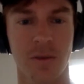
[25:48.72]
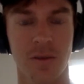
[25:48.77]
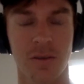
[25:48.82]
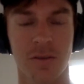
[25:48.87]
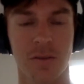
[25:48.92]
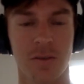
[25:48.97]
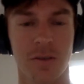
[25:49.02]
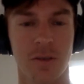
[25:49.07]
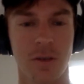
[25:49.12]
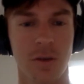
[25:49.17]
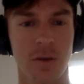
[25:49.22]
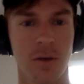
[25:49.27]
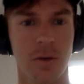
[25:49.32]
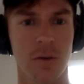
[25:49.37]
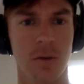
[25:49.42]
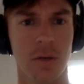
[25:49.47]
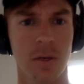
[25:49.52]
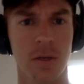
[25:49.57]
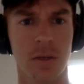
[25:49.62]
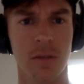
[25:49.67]

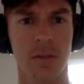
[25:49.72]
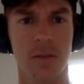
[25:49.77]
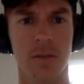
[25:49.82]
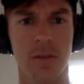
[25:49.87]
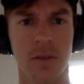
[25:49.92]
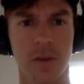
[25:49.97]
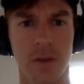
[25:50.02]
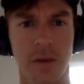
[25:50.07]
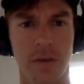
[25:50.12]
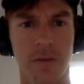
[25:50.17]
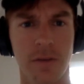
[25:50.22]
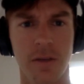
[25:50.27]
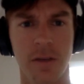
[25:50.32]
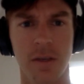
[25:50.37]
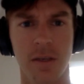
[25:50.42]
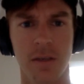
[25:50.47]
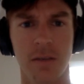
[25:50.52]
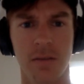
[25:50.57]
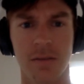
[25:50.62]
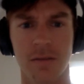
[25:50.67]
so, uh, do y'all have
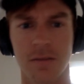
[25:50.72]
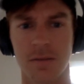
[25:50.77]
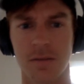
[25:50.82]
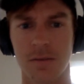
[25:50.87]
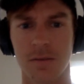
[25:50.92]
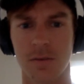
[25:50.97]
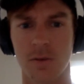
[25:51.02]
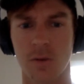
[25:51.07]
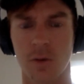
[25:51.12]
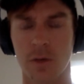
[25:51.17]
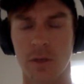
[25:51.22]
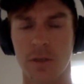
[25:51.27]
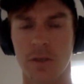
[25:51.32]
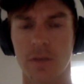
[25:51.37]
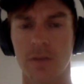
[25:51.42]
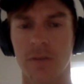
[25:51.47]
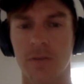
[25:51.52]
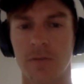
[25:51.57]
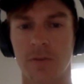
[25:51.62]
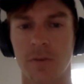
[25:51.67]
any
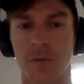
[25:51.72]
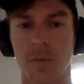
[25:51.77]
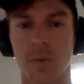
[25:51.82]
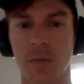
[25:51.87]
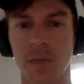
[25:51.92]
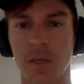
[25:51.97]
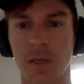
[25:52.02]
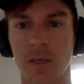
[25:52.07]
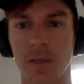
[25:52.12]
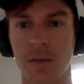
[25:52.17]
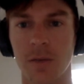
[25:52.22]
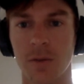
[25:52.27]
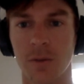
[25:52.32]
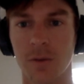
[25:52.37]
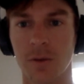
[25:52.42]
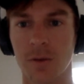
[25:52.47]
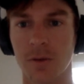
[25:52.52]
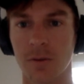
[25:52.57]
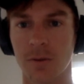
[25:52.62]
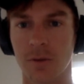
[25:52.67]
questions for me
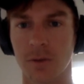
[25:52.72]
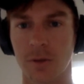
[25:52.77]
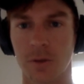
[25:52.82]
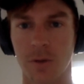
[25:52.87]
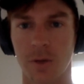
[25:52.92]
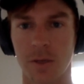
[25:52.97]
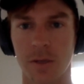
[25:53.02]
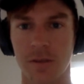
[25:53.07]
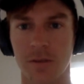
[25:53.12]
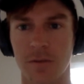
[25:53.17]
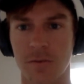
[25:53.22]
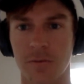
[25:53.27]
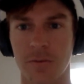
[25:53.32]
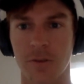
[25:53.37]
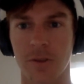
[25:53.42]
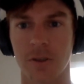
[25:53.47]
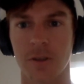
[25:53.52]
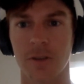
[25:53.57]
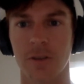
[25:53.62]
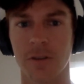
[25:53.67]
or requests
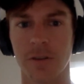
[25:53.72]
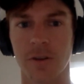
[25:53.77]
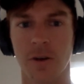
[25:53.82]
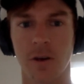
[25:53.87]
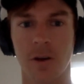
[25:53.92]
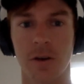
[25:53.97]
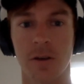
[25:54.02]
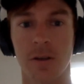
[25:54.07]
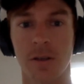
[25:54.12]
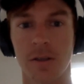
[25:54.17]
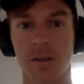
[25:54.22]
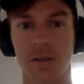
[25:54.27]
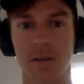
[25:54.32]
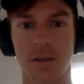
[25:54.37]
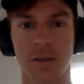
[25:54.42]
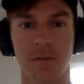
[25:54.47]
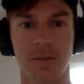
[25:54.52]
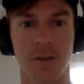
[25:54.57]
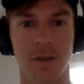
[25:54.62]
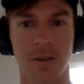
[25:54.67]
for the audience,
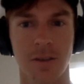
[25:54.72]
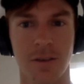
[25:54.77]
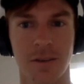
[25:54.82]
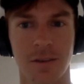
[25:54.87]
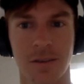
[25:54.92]
even?